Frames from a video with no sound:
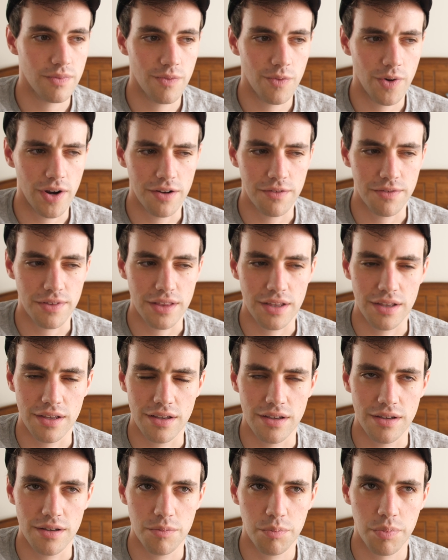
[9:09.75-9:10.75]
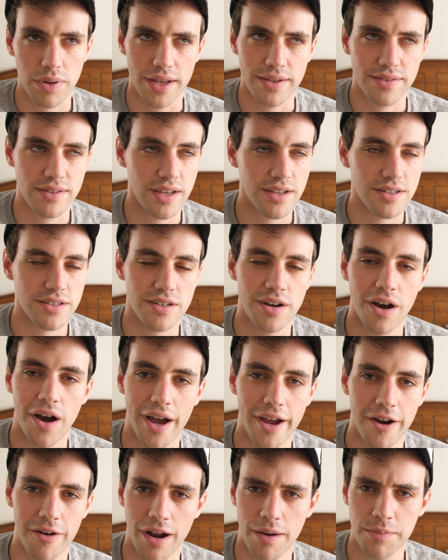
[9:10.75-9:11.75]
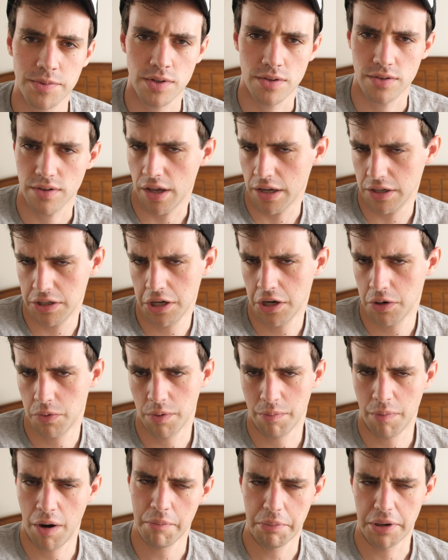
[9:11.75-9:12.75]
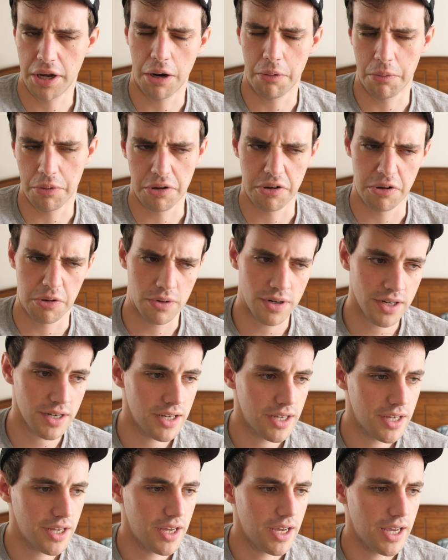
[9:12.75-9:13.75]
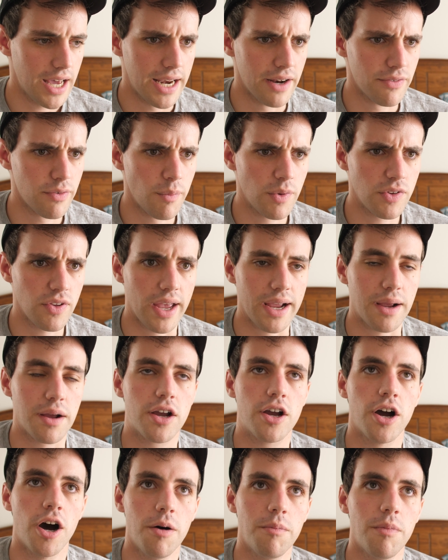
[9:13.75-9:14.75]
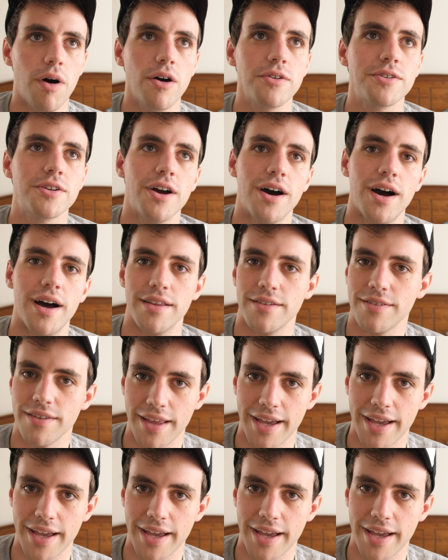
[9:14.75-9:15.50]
One of the PlayStation higher ups was like, yeah, we might be able to do it and everyone was like, "Come on, guys!